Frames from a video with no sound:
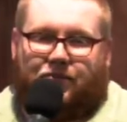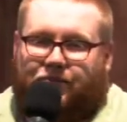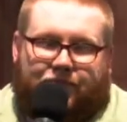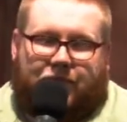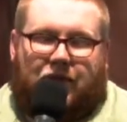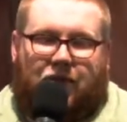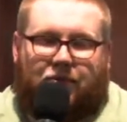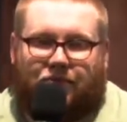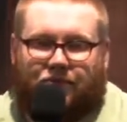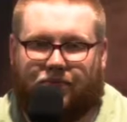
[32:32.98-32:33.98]
and, you
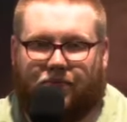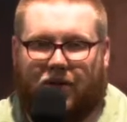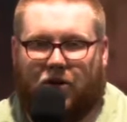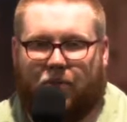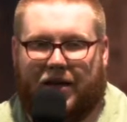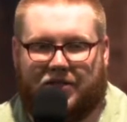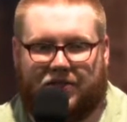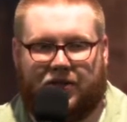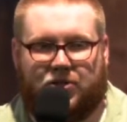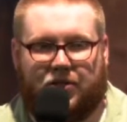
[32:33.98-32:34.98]
know, it'll
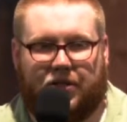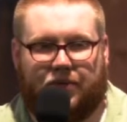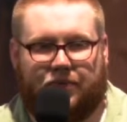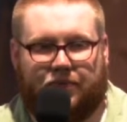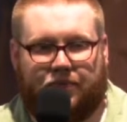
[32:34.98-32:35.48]
pass eventually.